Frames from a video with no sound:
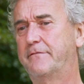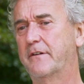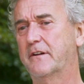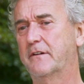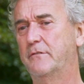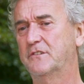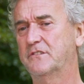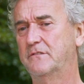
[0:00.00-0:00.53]

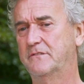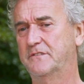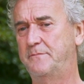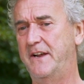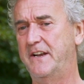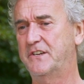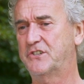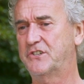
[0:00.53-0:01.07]
very well
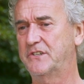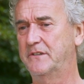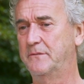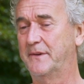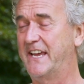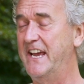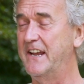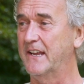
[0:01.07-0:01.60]
Spanish in the
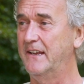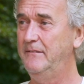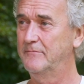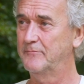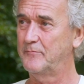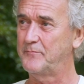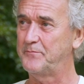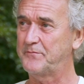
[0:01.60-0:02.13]
beginning.
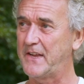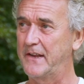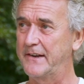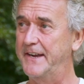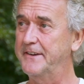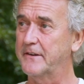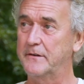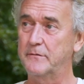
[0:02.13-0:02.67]

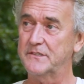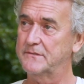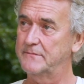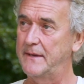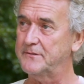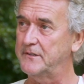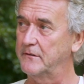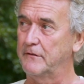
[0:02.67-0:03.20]
Later he was
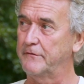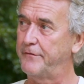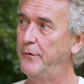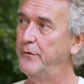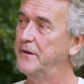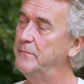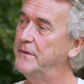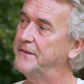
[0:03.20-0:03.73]
absolutely
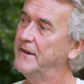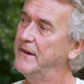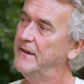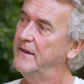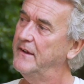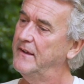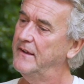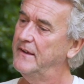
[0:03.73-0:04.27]
fluent, but
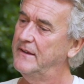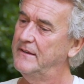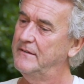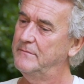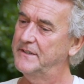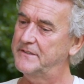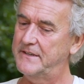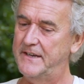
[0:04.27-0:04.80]

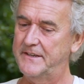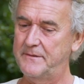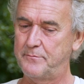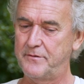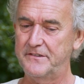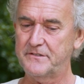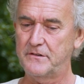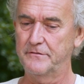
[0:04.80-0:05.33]
But at the
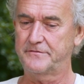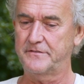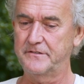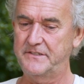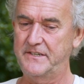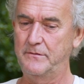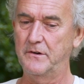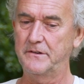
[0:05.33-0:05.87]
press
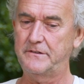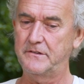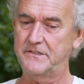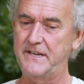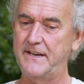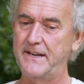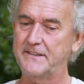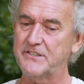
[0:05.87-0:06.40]
conference, he wanted to
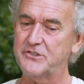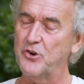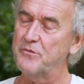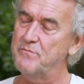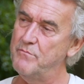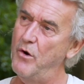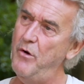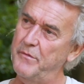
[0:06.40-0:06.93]
say at a
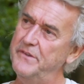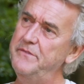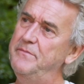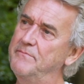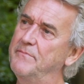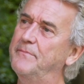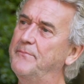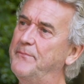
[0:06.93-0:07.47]
certain moment.
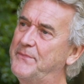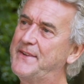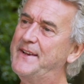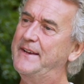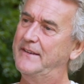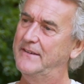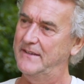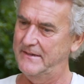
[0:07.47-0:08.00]

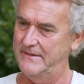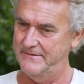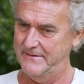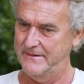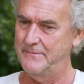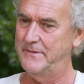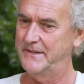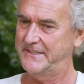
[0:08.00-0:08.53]

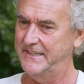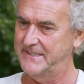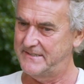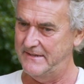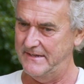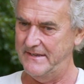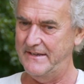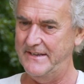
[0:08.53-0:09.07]
But he's
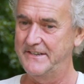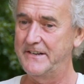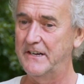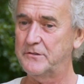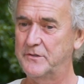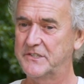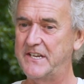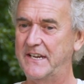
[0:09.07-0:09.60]
in
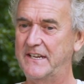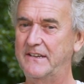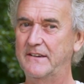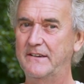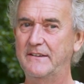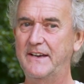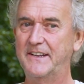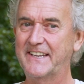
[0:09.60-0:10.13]
Dutch we say
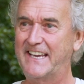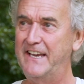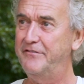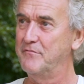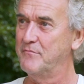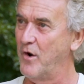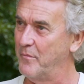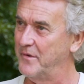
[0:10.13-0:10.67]
at a
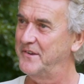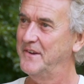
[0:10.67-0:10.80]
given moment.